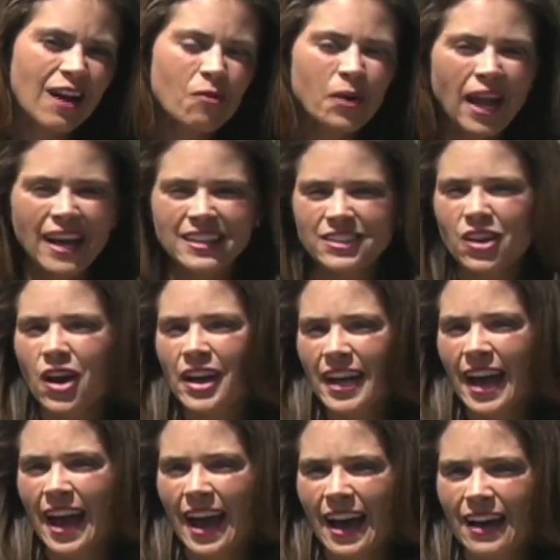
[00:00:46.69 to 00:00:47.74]
When I saw an
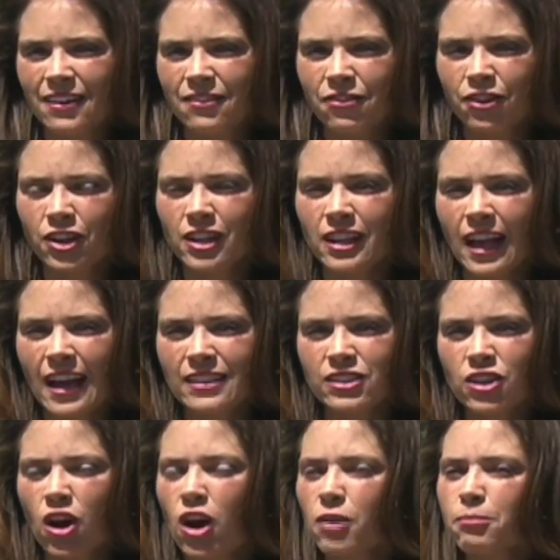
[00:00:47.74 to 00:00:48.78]
ad for a class
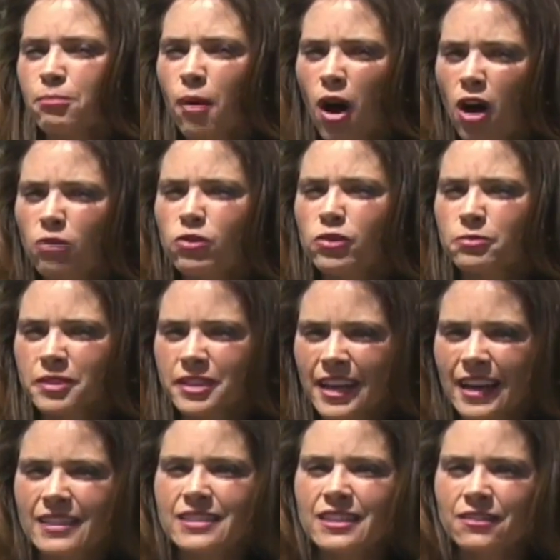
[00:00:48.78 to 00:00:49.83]
called Ballroom
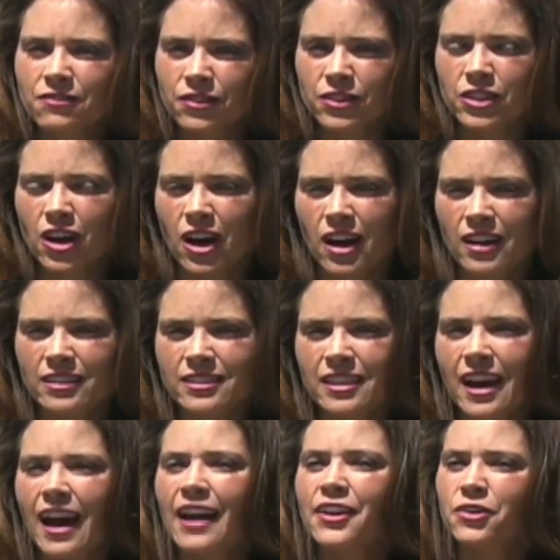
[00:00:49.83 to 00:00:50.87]
Dancing for Dogs,
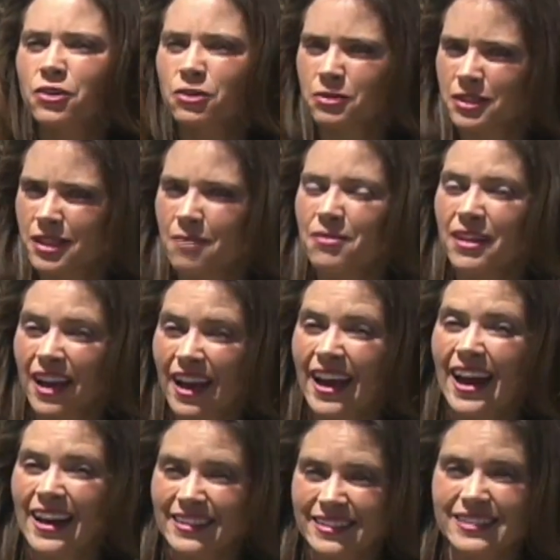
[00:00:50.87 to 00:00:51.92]
I knew it was something I
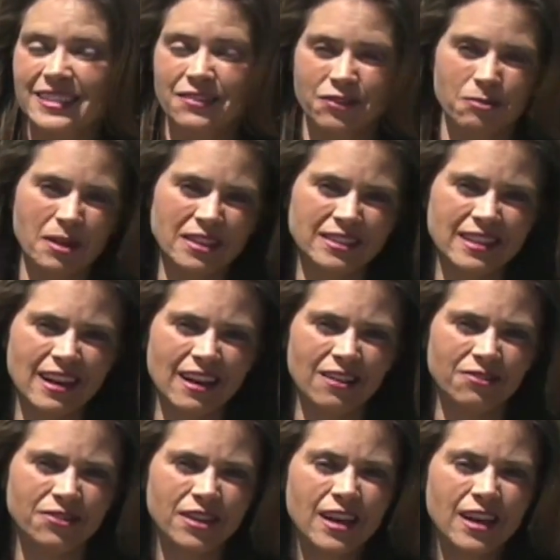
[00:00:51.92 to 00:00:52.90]
had to see for myself